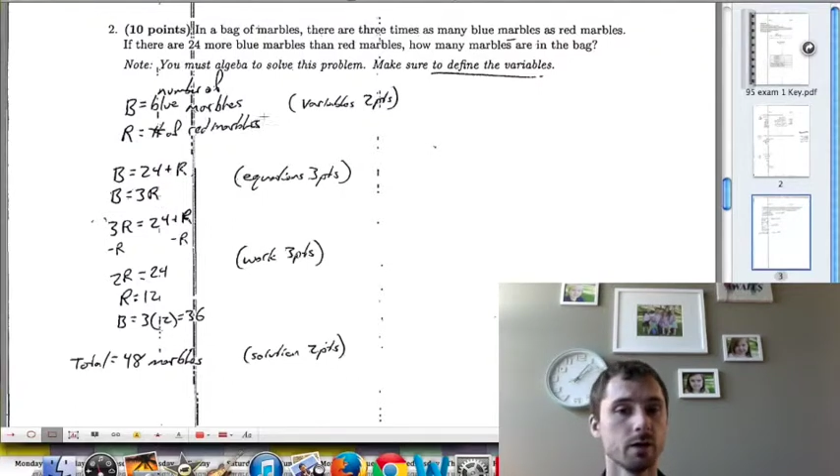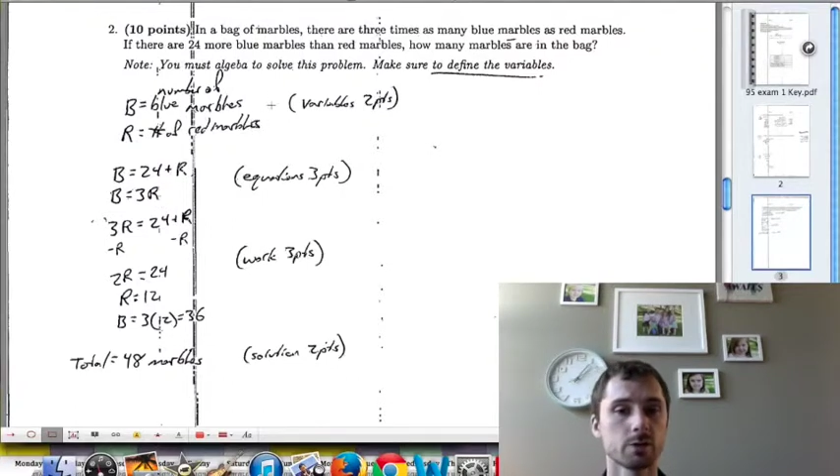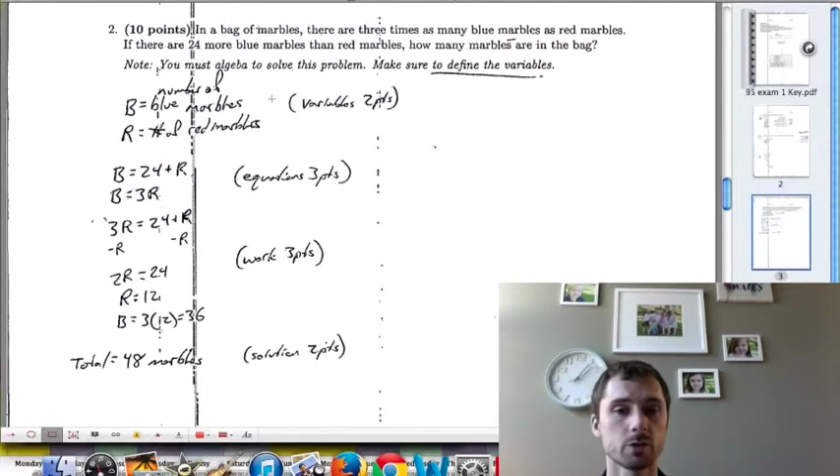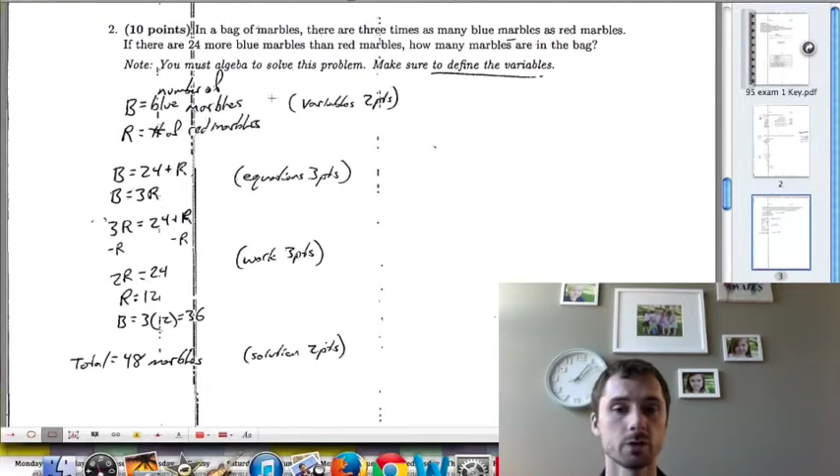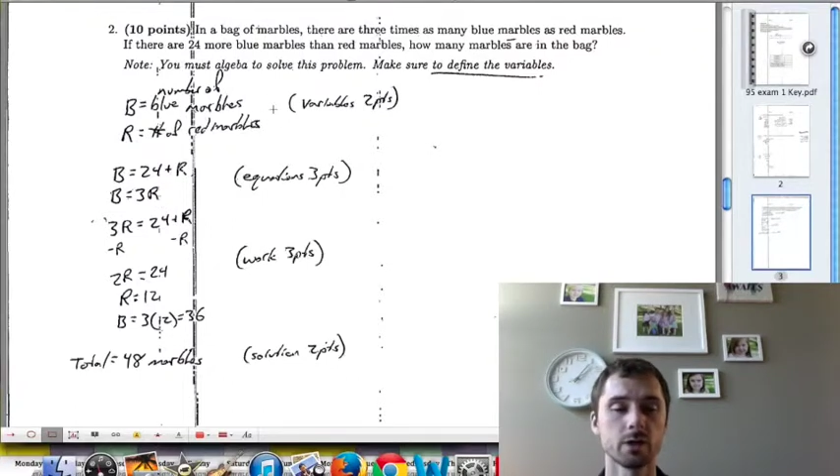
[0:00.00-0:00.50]

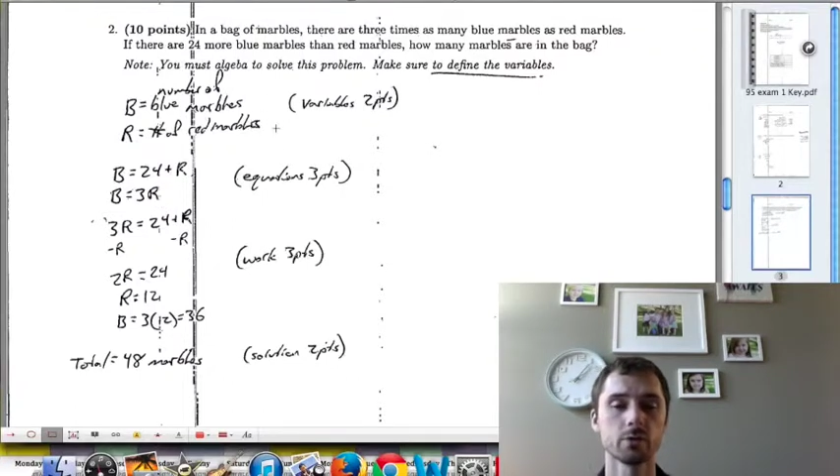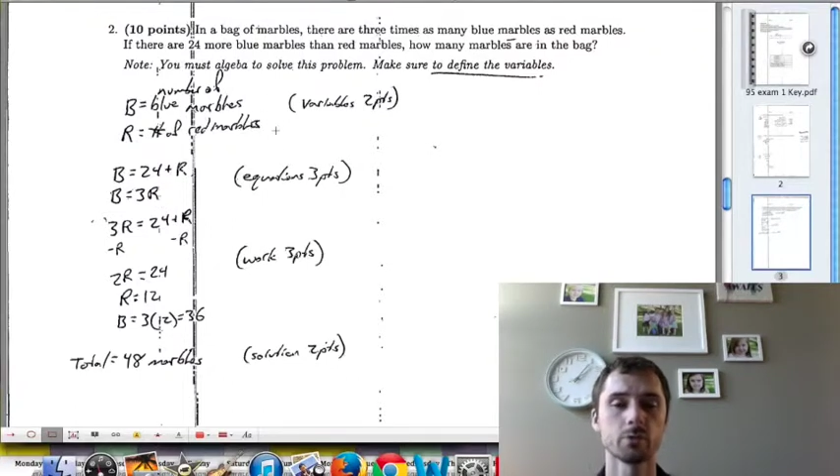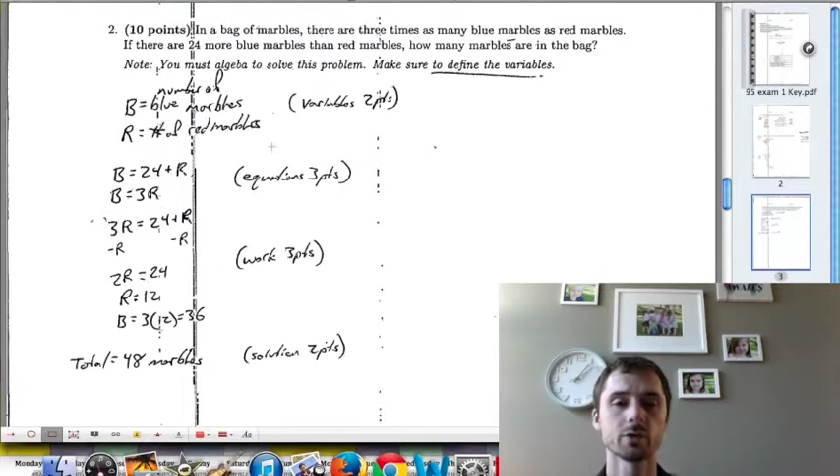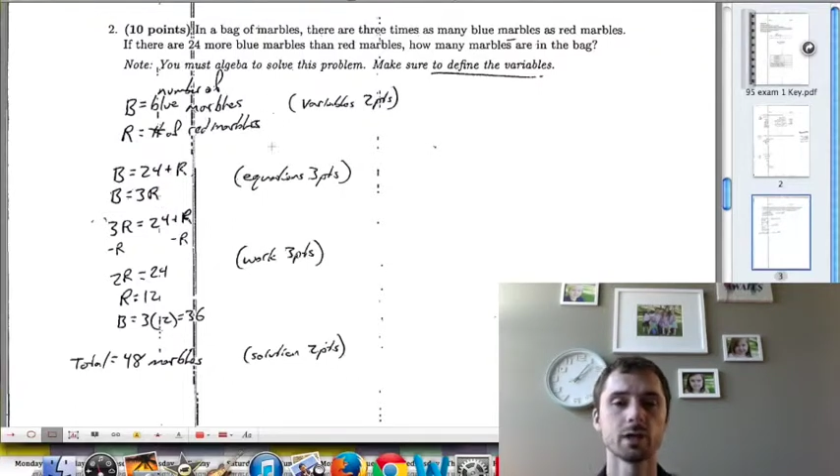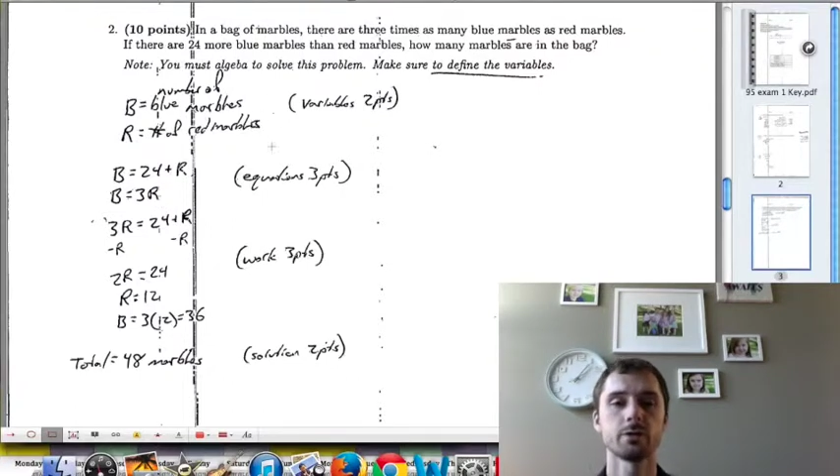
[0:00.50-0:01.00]
So here
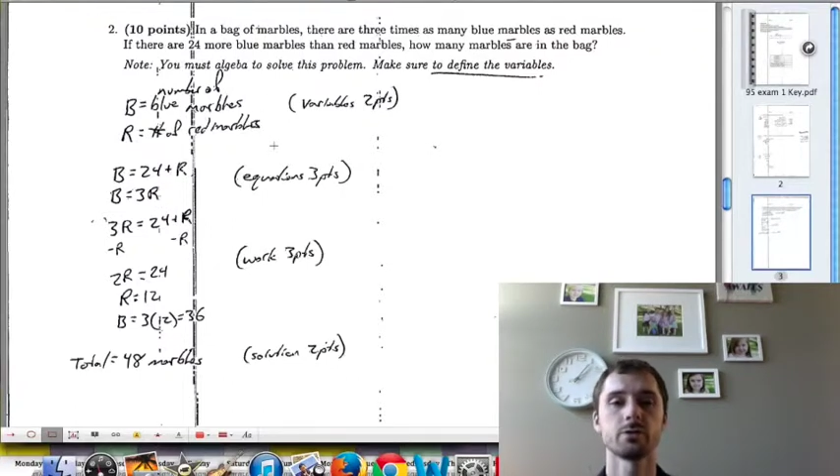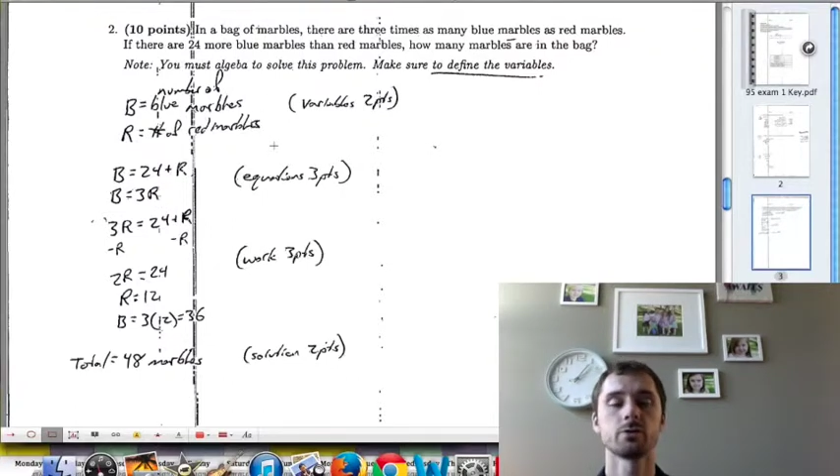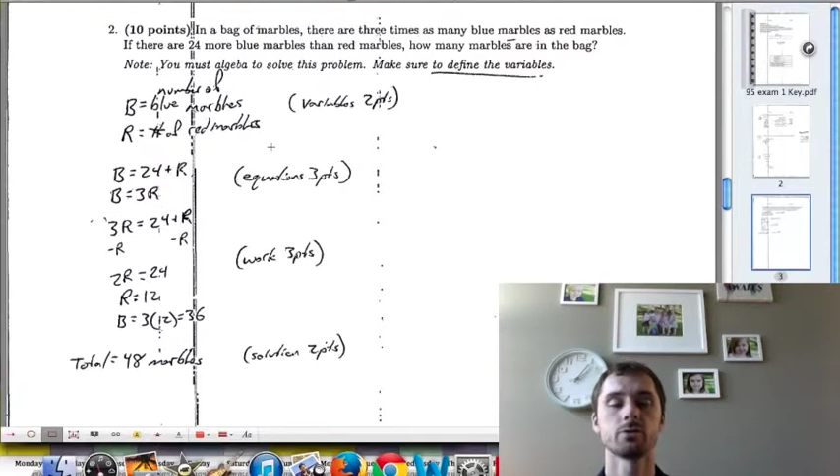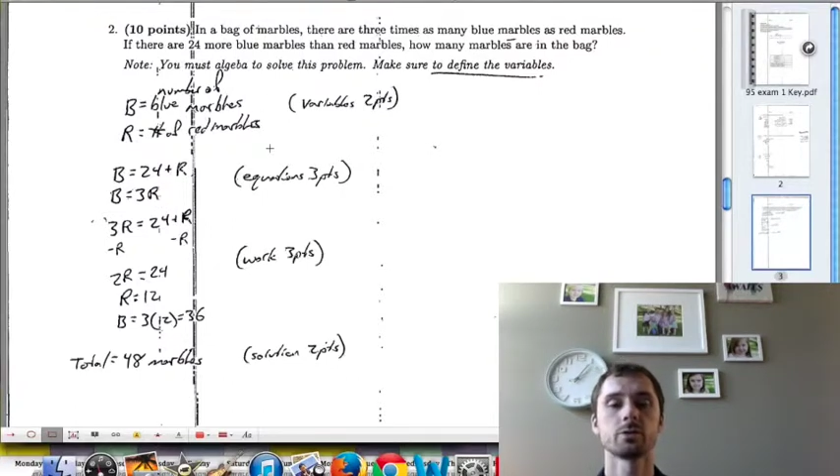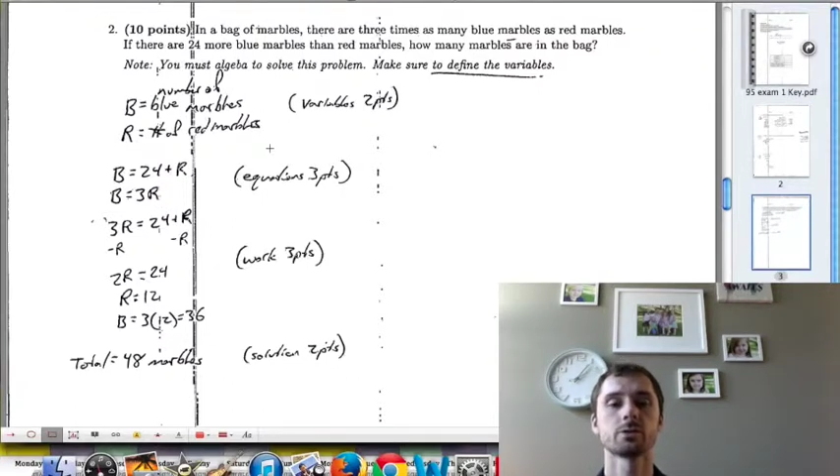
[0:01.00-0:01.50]
we're led
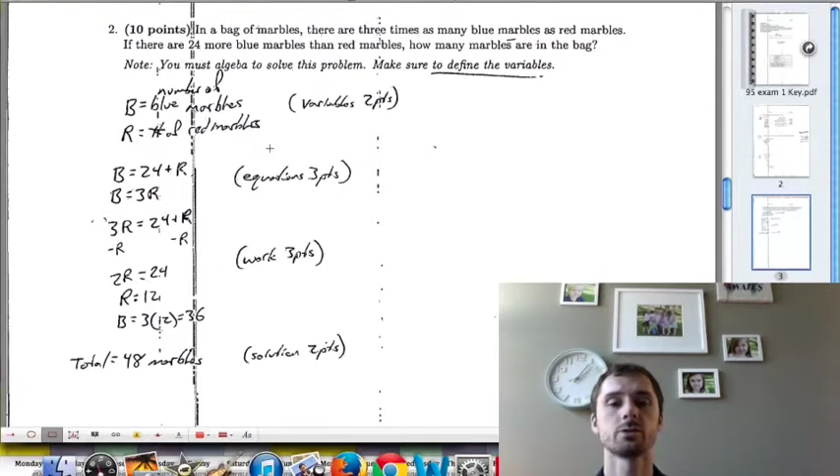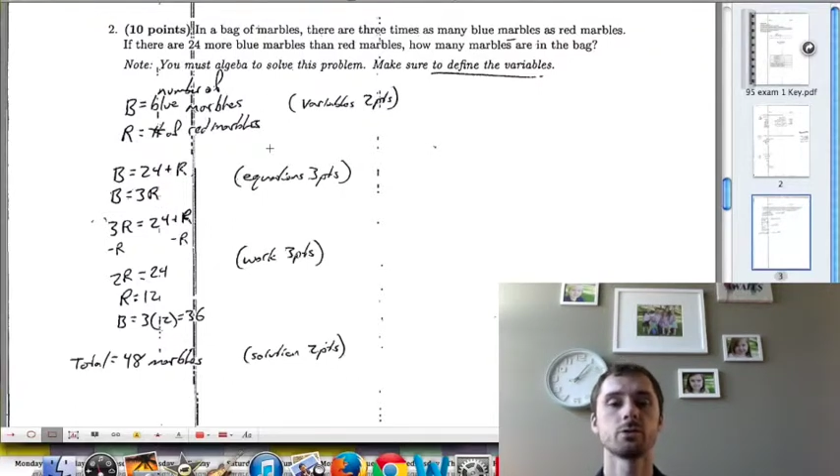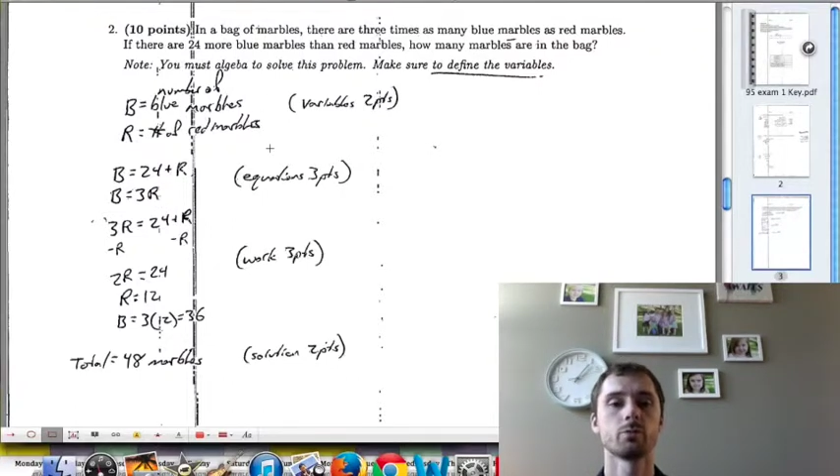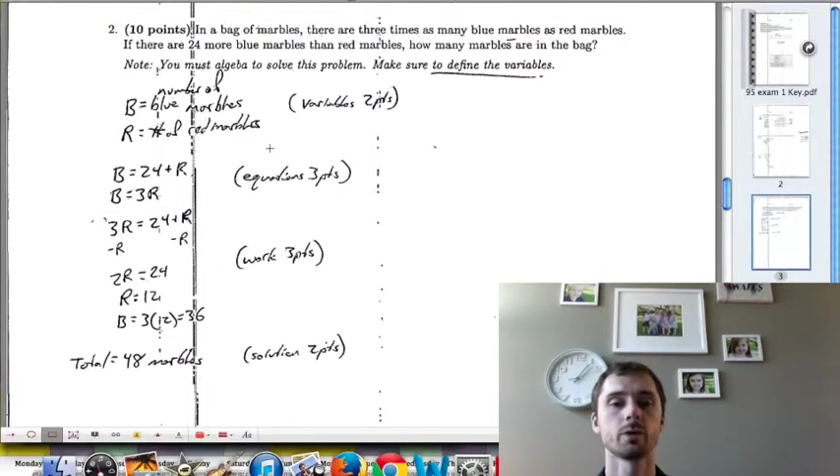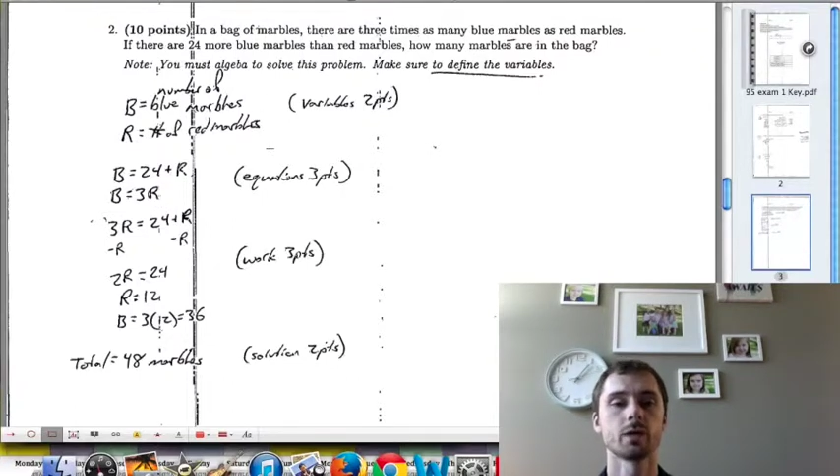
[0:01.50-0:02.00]
to
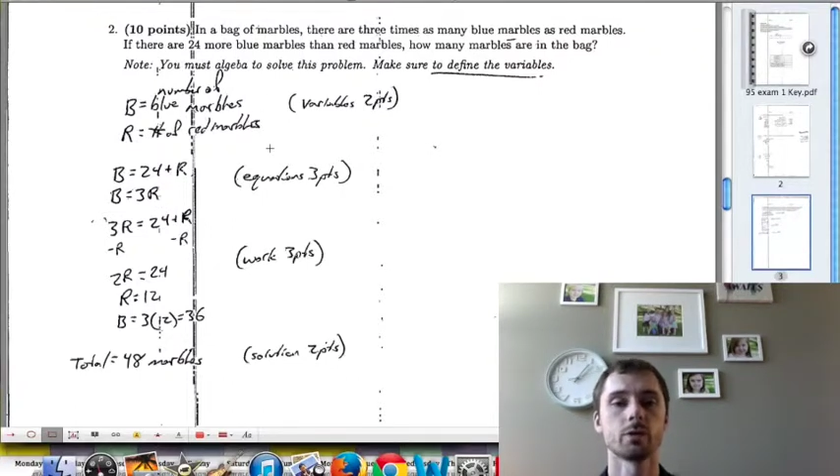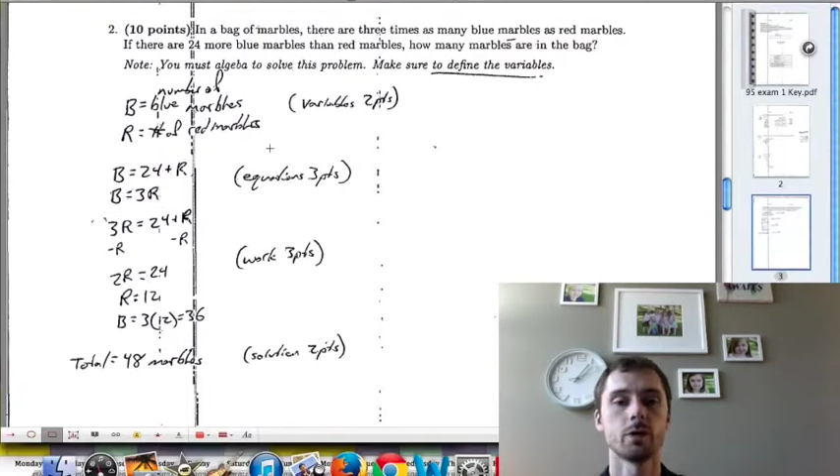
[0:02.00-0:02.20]
assume that